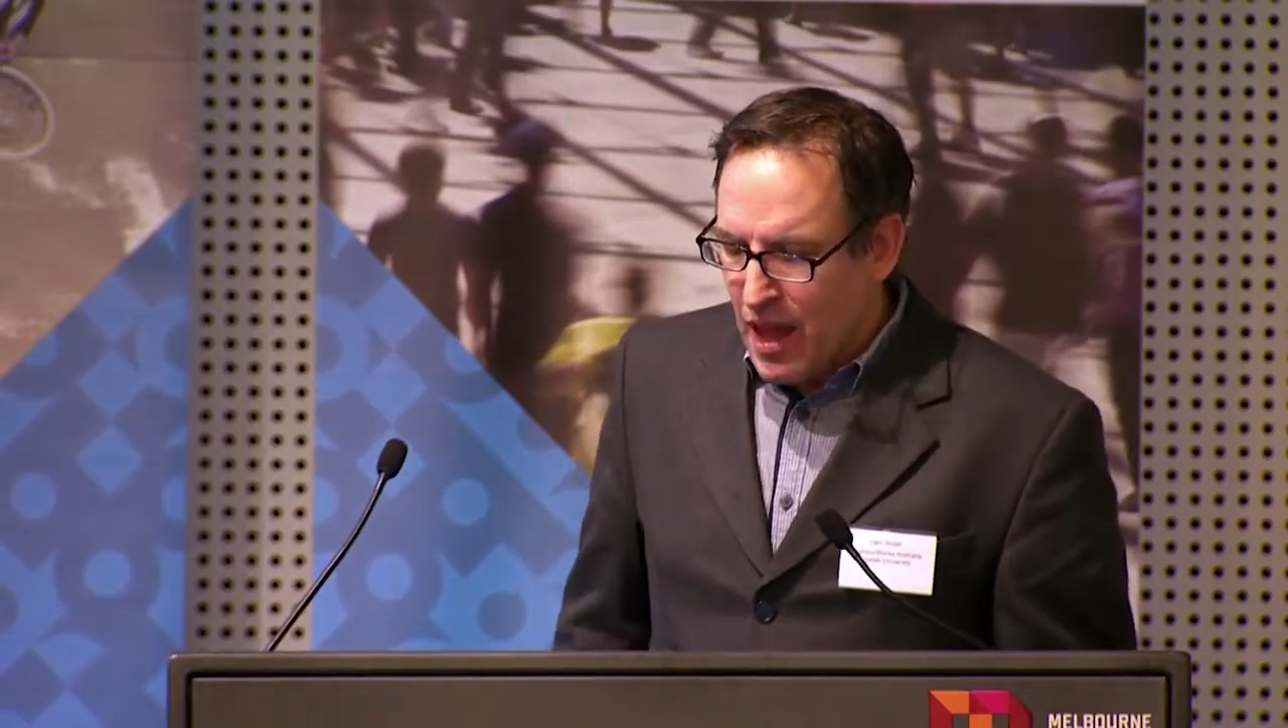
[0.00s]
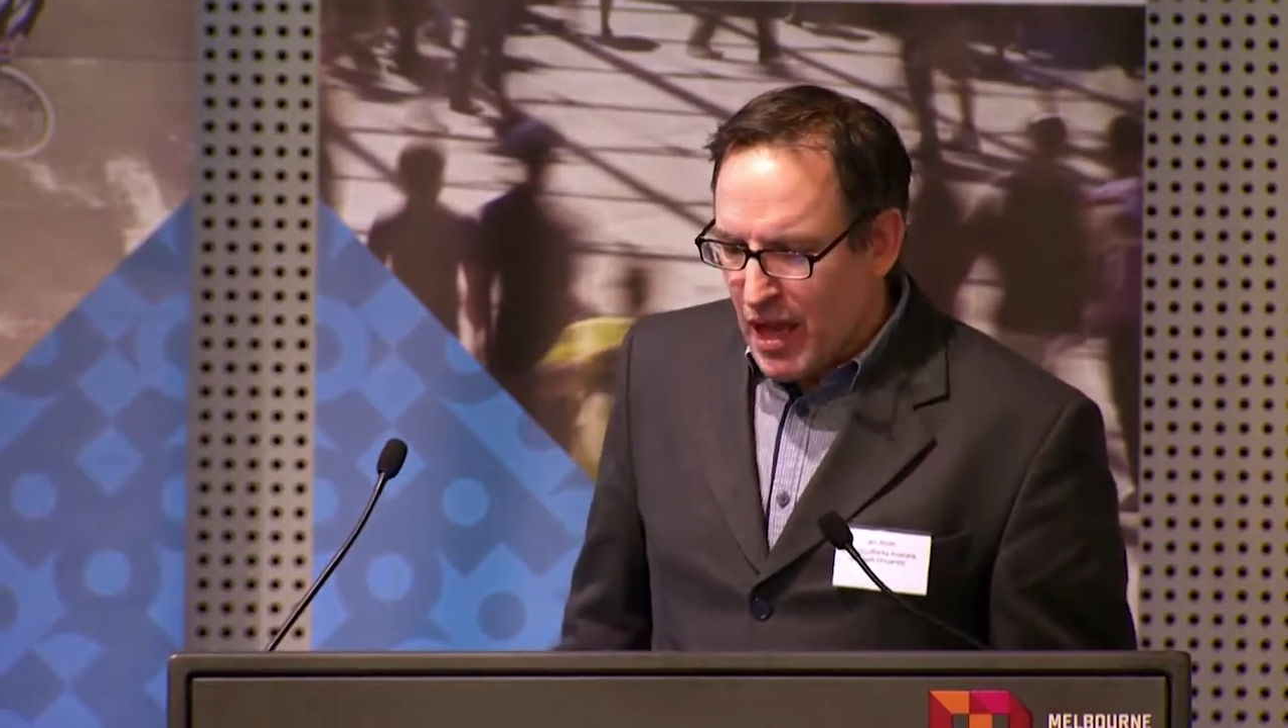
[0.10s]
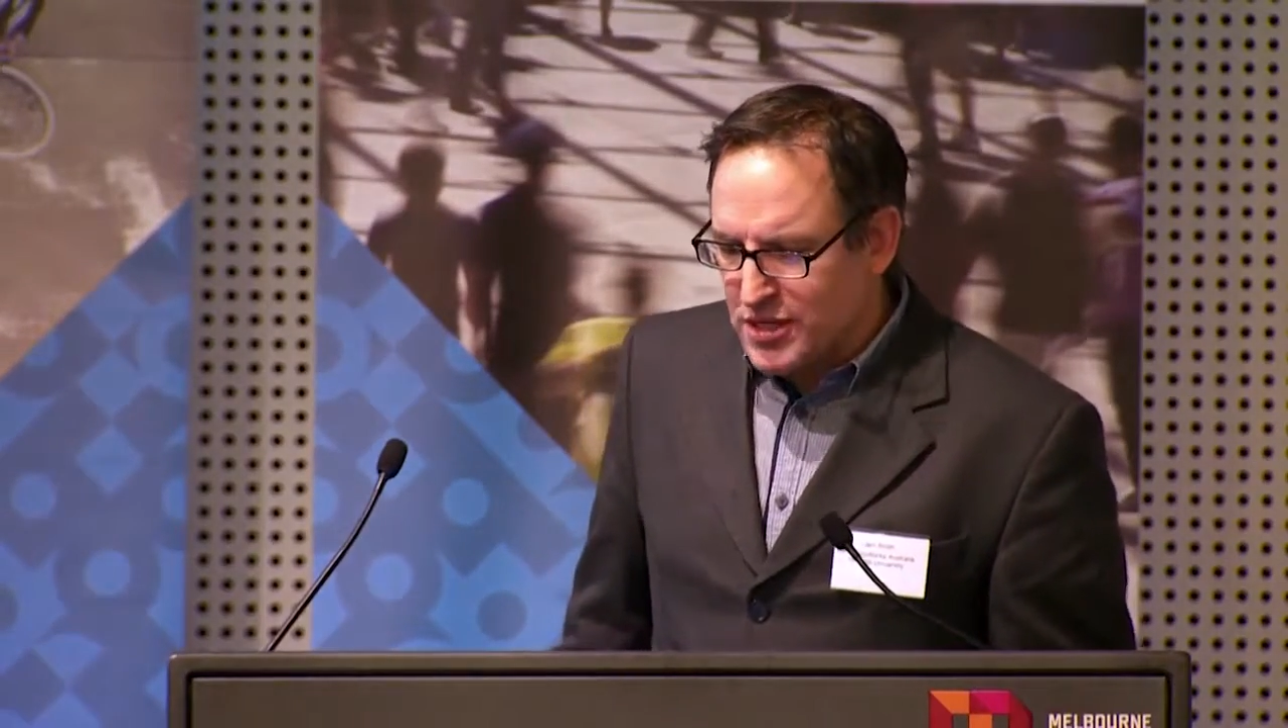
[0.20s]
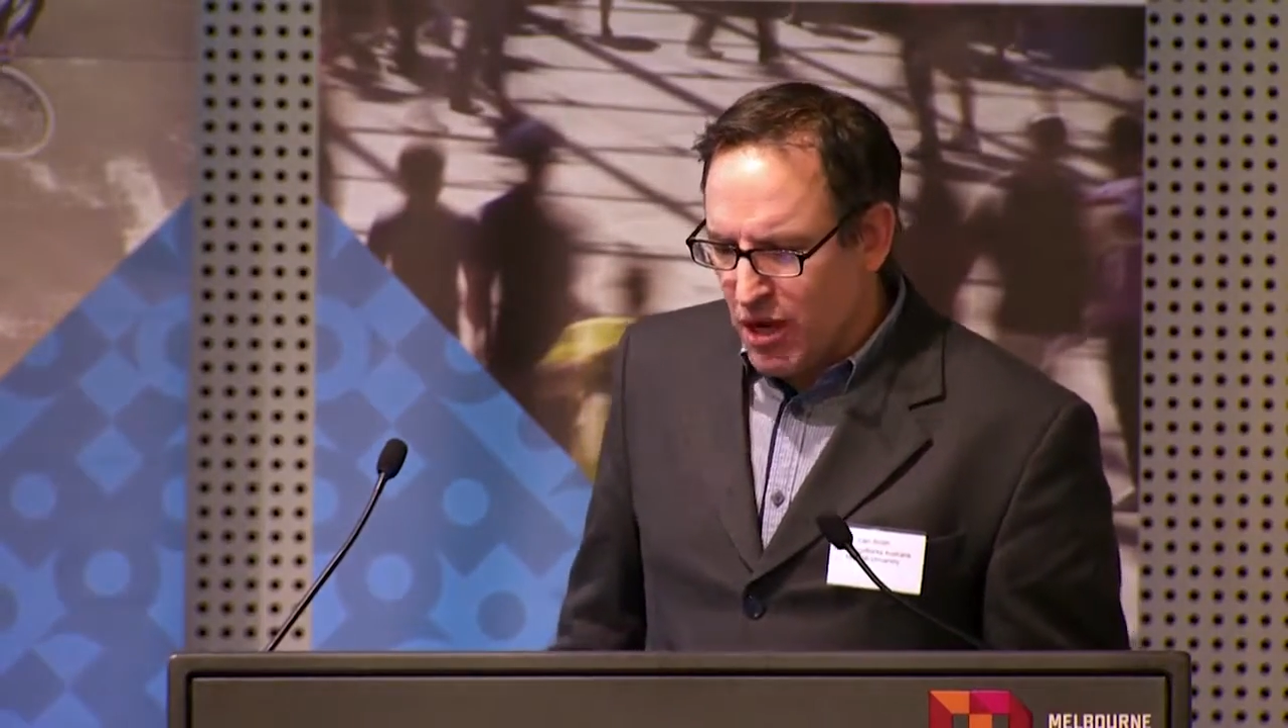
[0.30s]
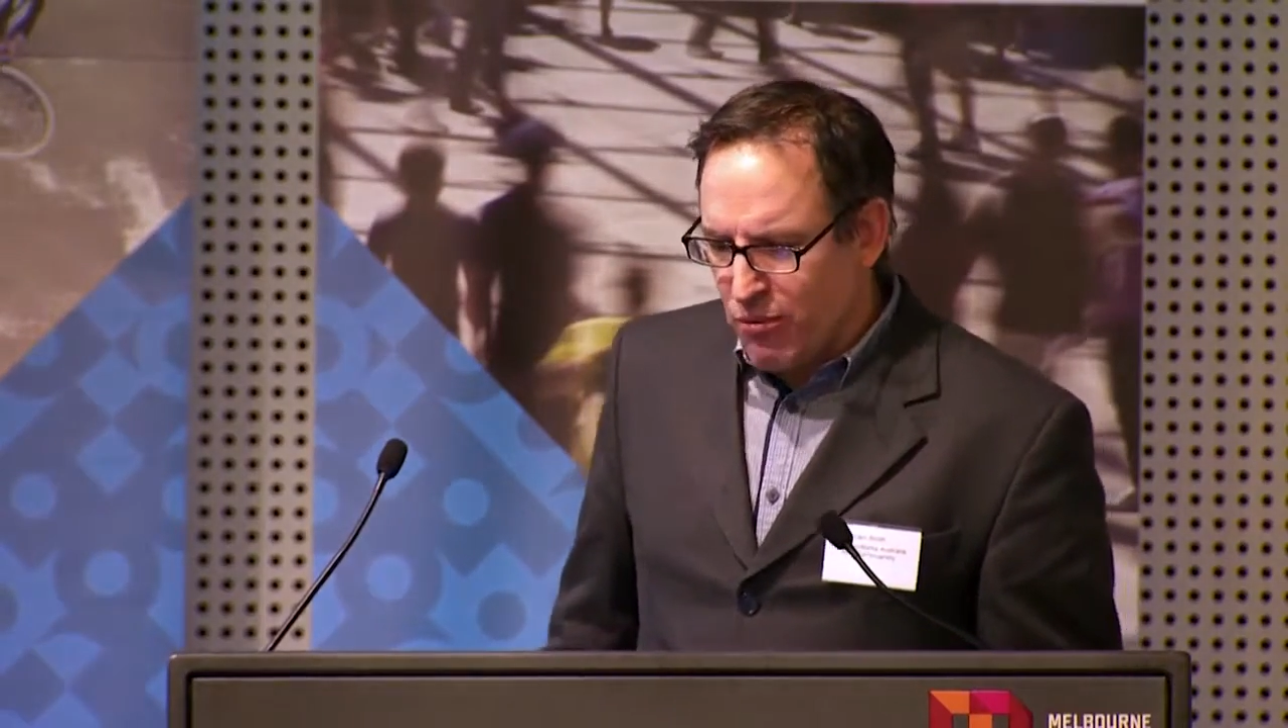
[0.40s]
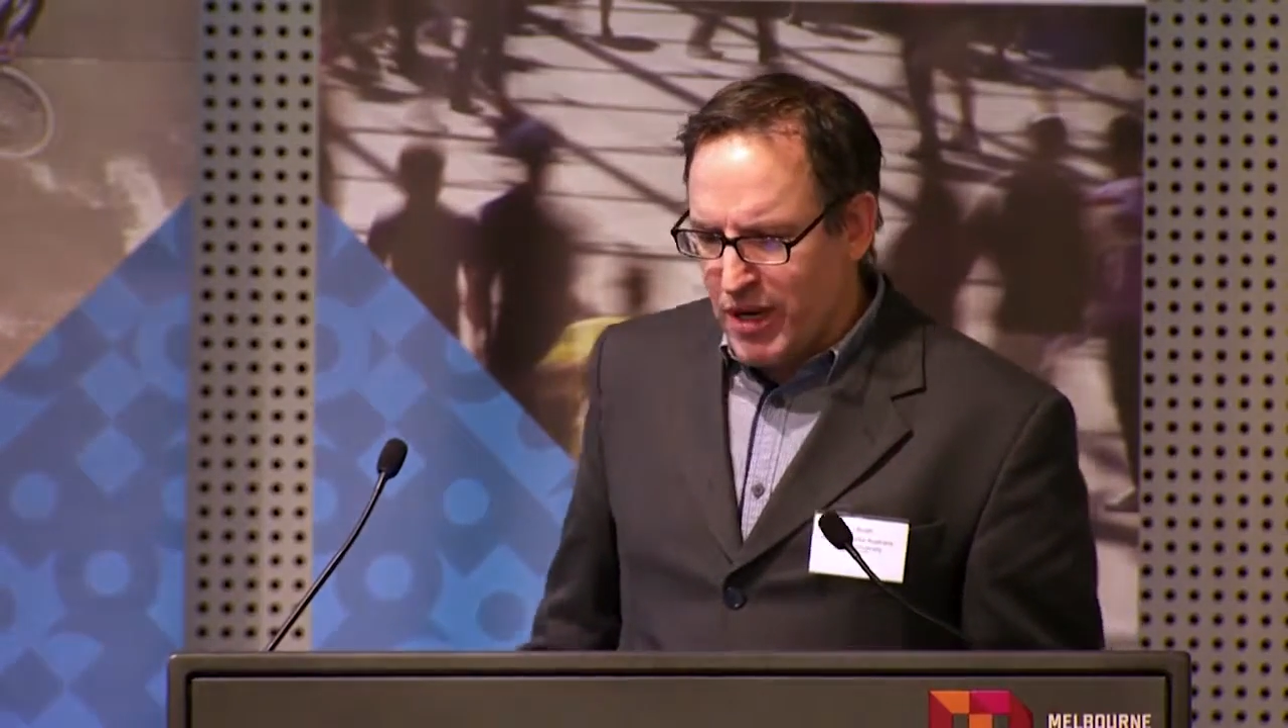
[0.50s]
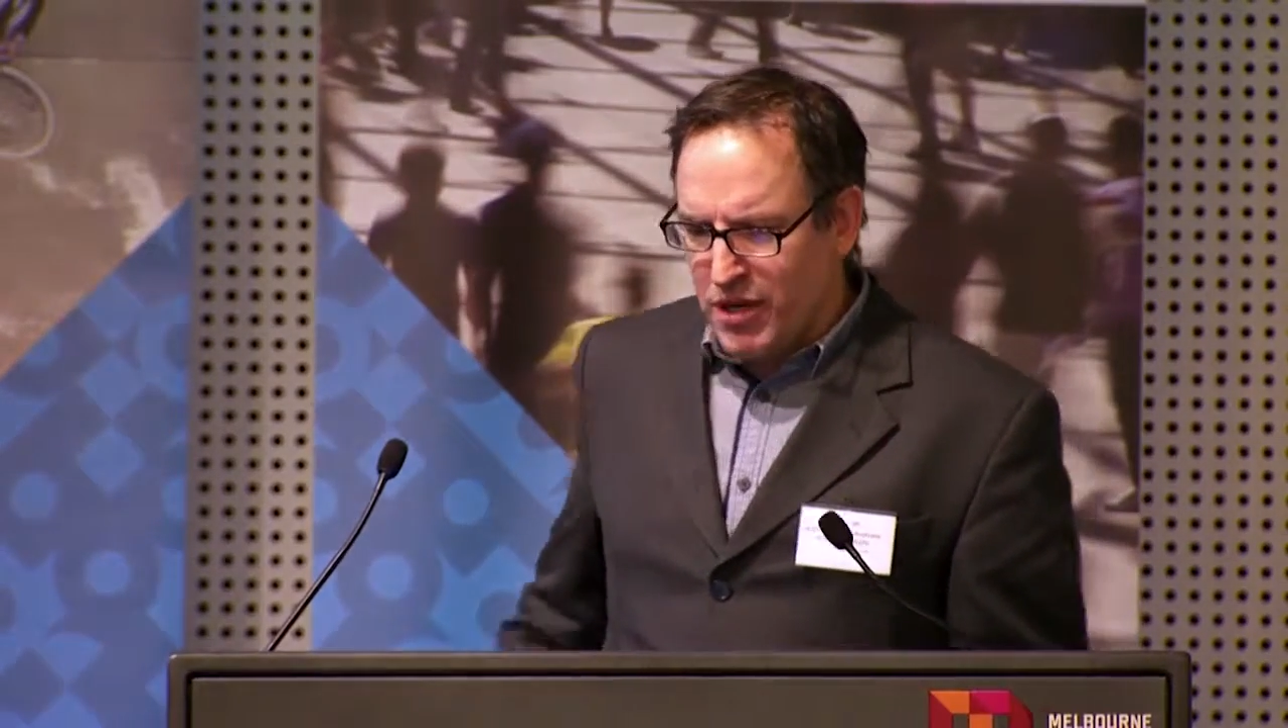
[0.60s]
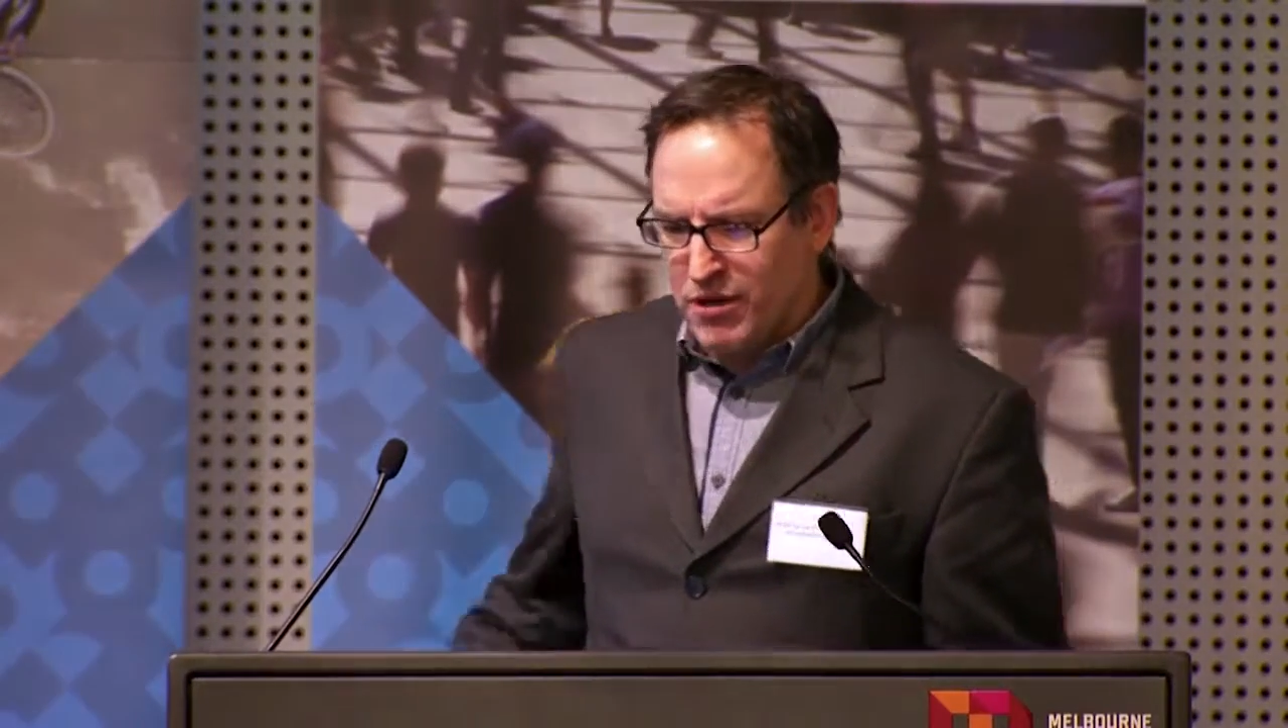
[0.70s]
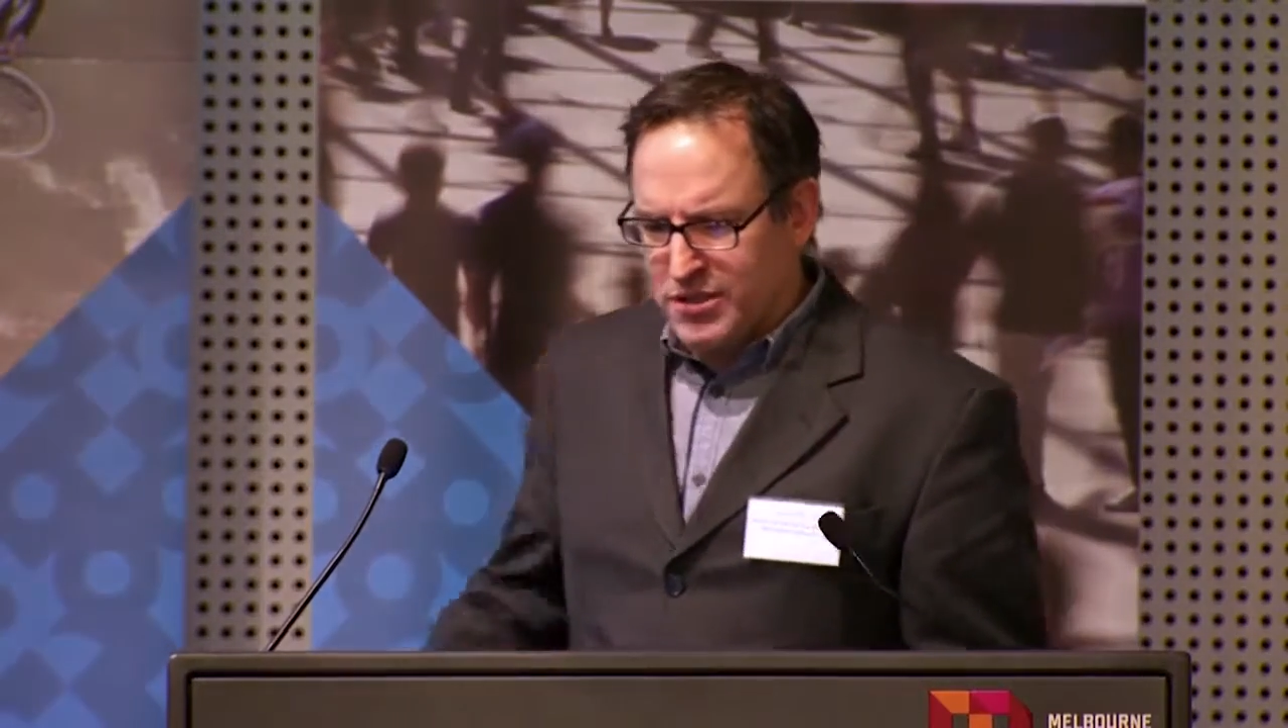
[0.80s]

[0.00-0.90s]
And so we use